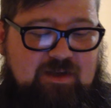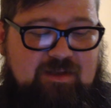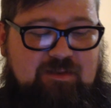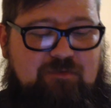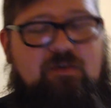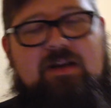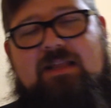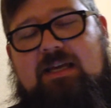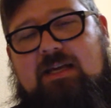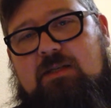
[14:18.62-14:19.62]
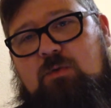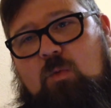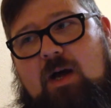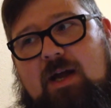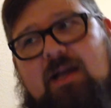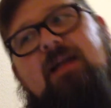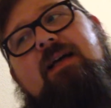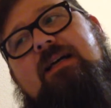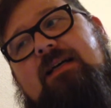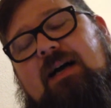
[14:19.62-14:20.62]
The funny thing is, why
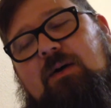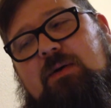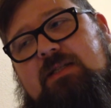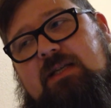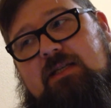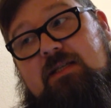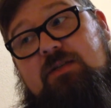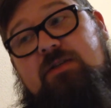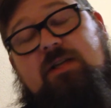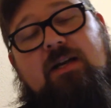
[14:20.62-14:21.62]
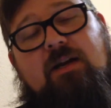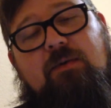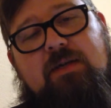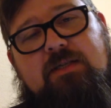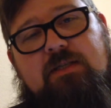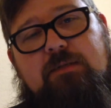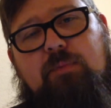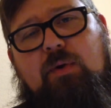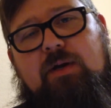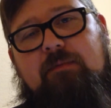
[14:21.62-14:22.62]
I always think it's interesting, and I raised this
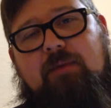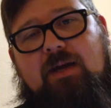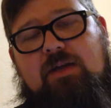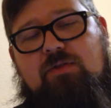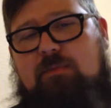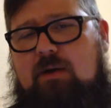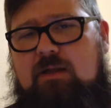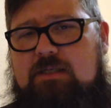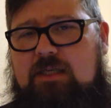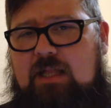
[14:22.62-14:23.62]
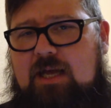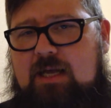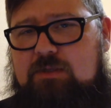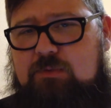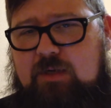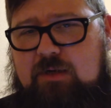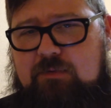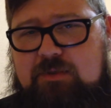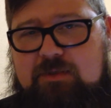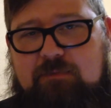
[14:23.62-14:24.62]
point in my anthropology class when I
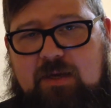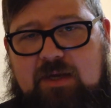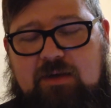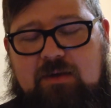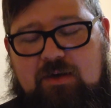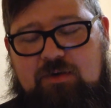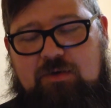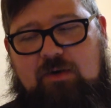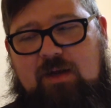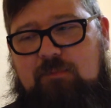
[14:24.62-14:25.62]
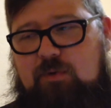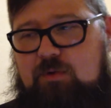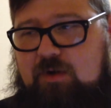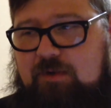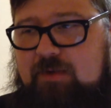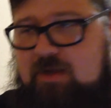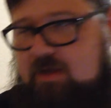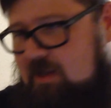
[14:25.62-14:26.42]
was in my undergrad program.